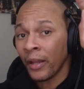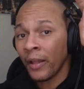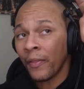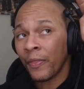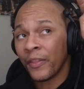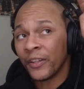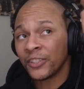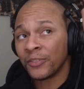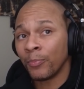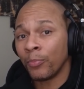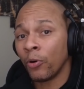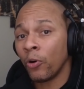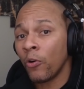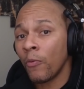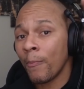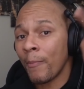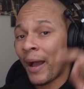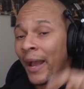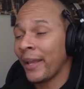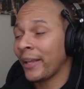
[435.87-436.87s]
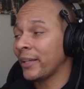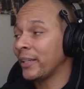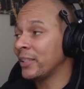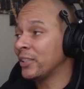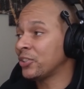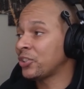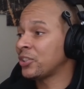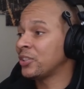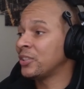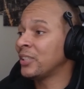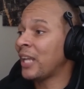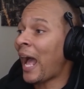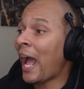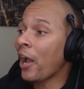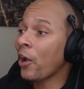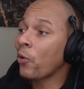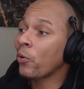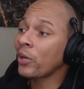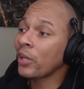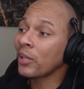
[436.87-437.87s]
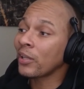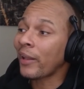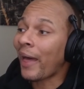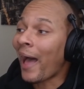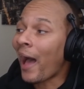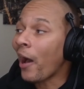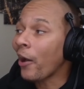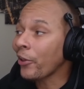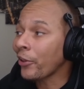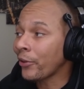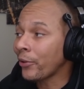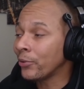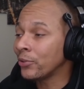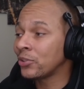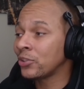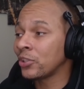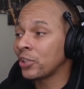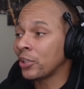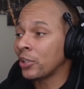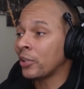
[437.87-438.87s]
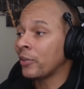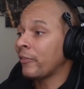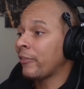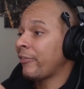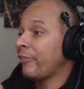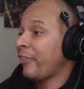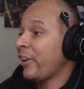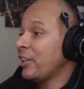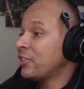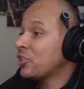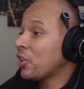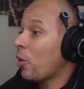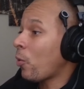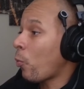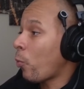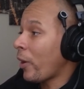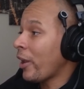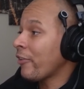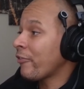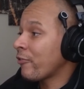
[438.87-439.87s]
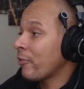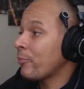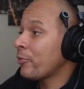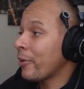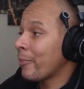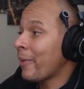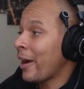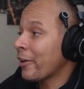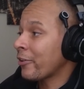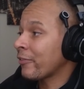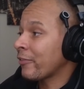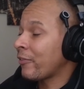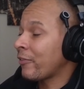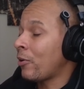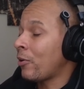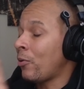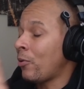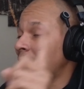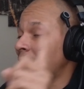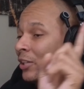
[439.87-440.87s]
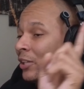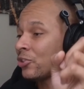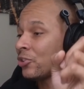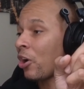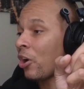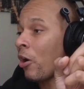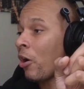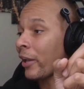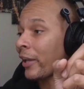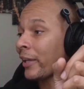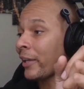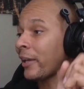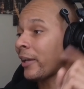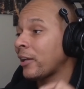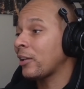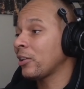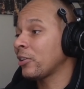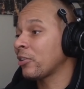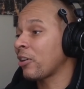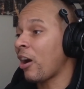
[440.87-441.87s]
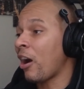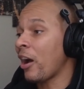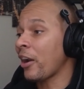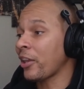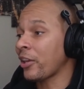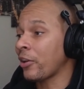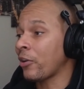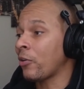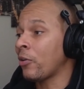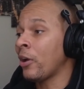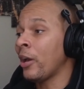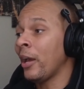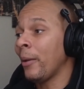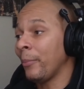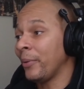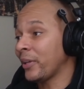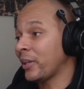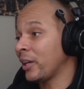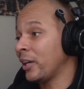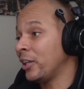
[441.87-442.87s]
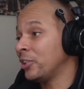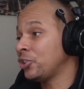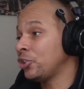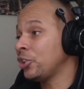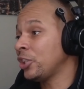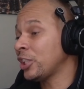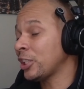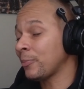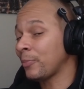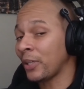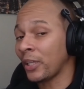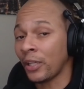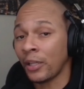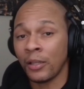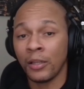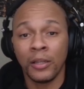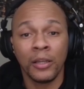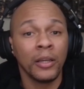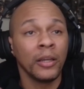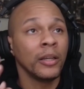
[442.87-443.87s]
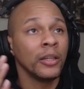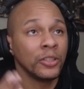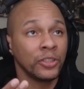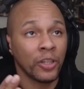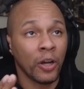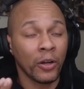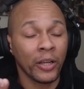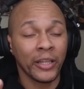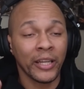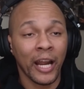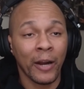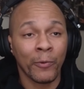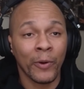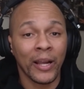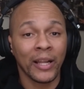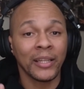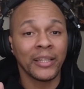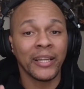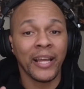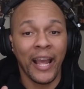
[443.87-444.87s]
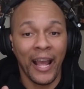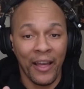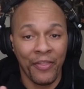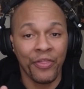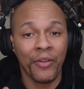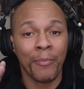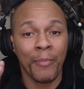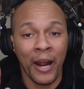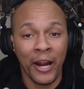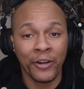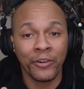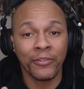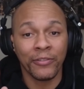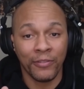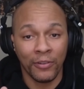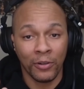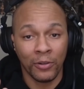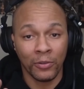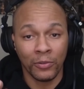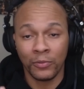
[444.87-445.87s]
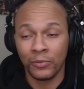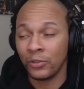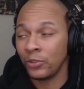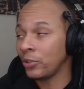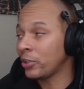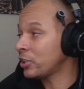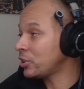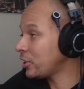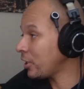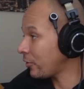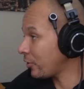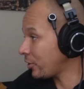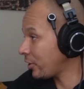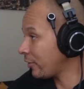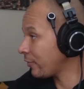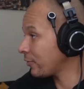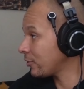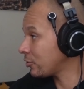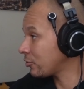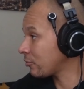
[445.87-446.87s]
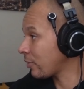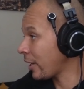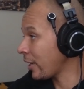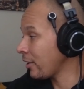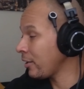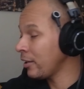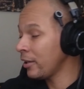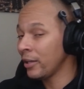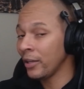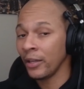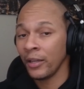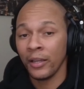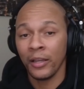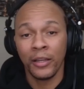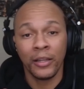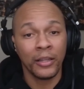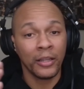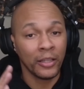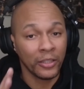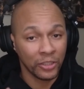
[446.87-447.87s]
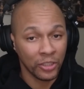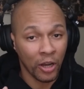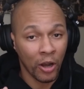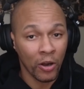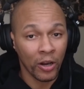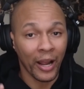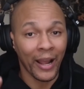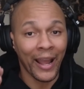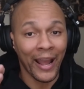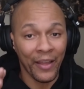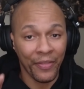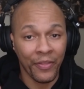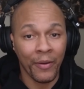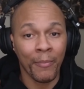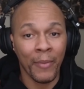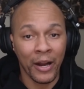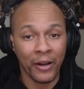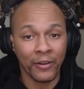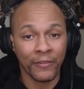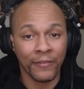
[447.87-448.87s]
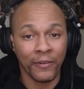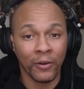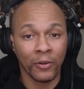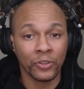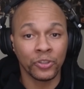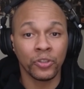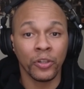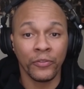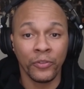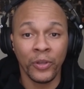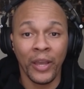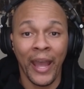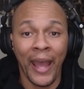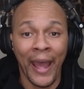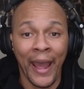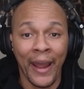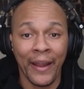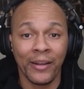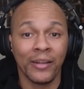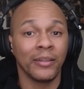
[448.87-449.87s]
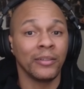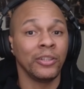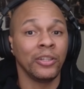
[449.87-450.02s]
this boom mic is not going to allow you to face away from your microphone and talk and get clear audio, because you need to be talking directly at the microphone. You can tell the difference, right? Talk at the microphone. So if you had,